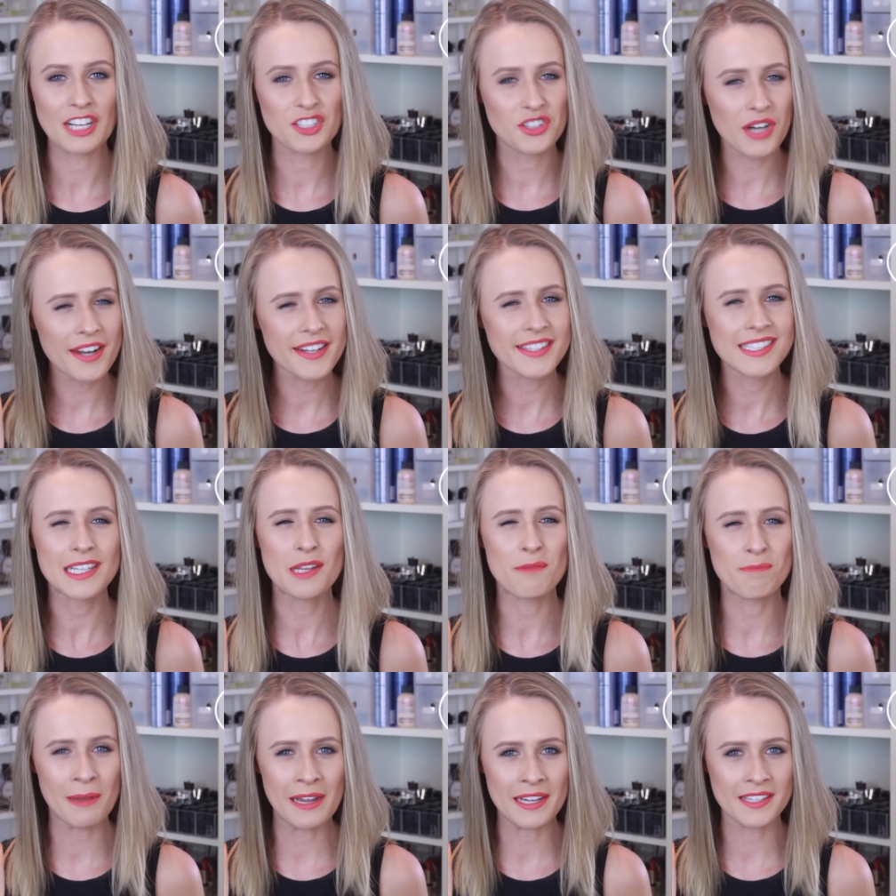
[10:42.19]
I try to see
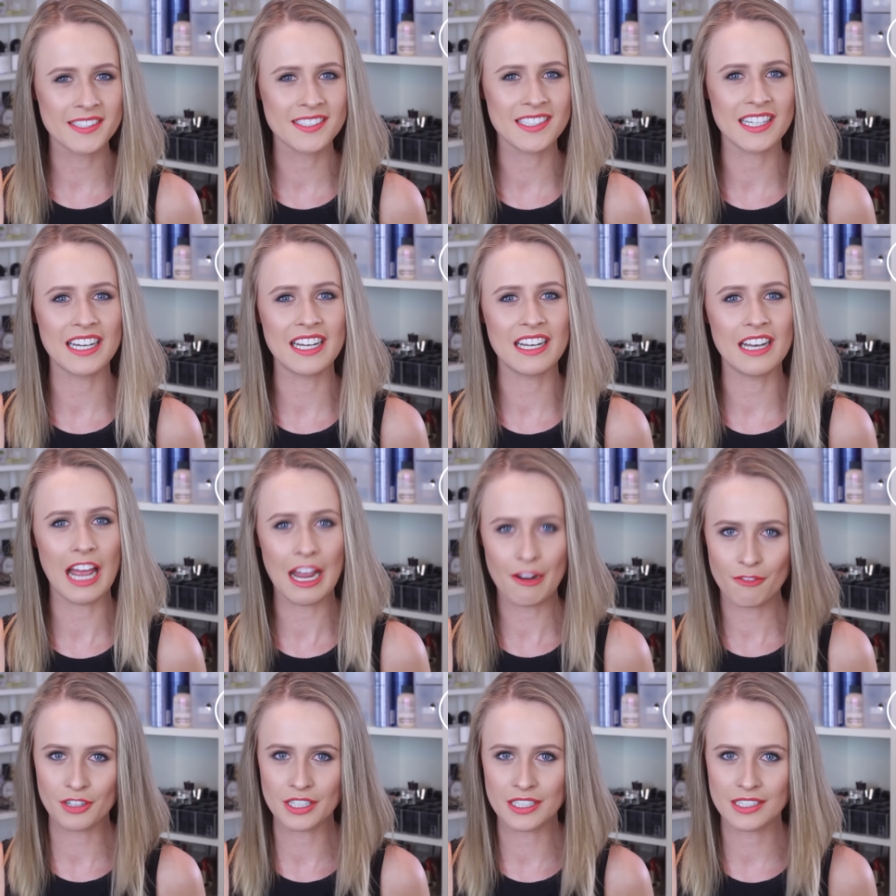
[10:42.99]
the best in
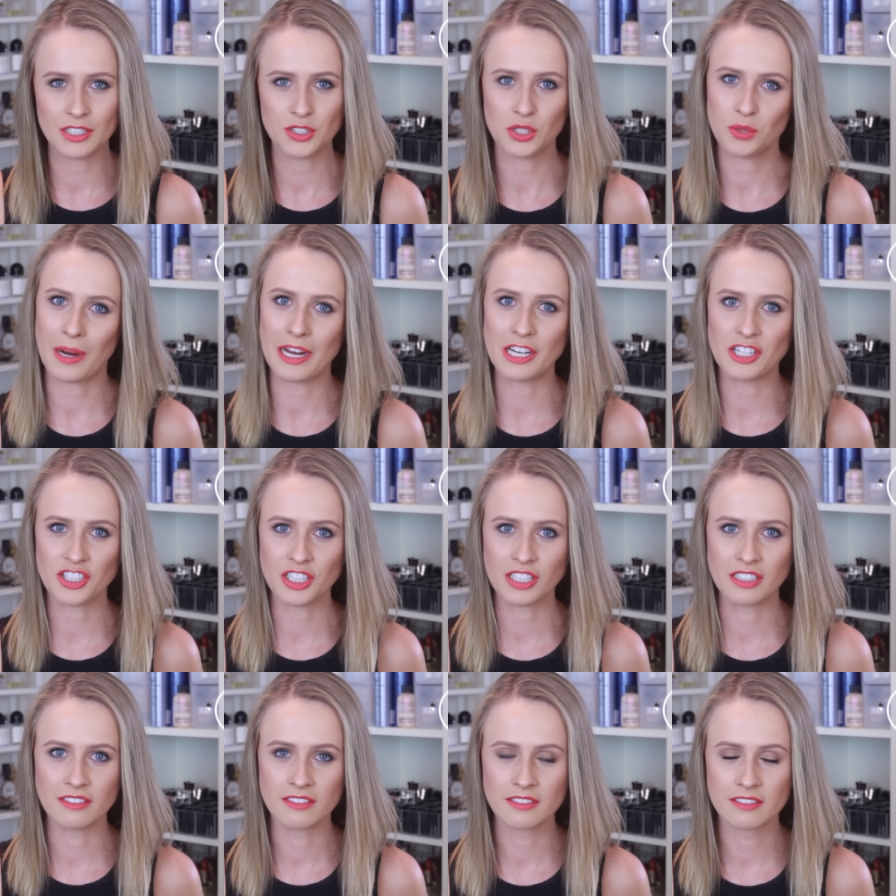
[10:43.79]
every
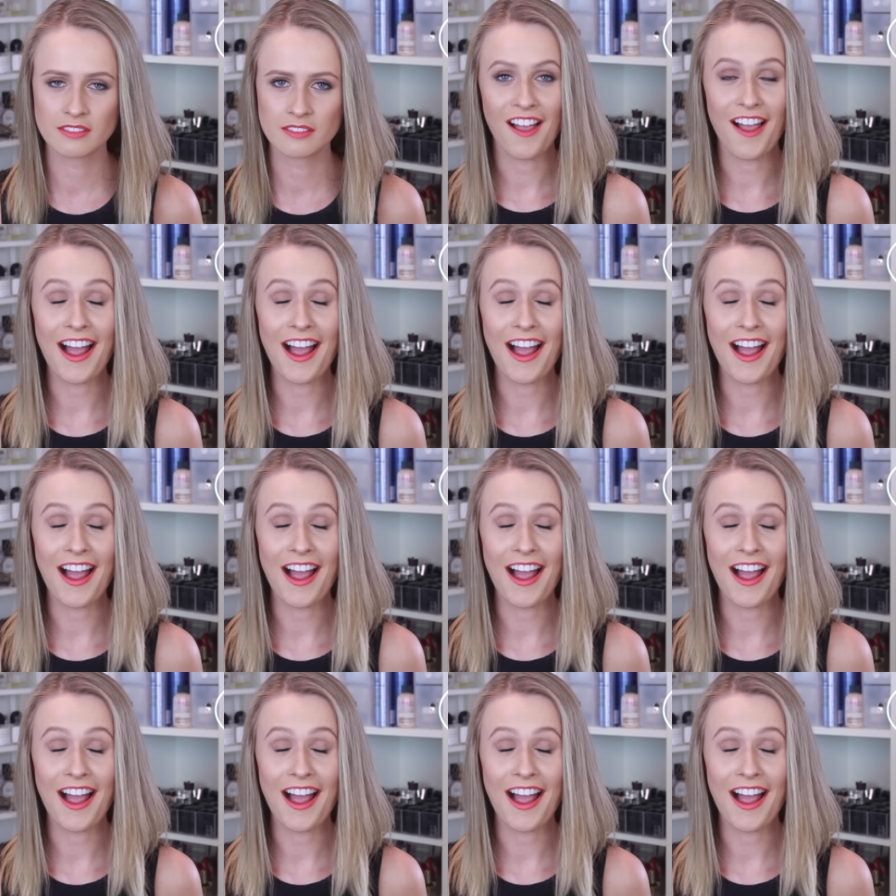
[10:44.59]
situation.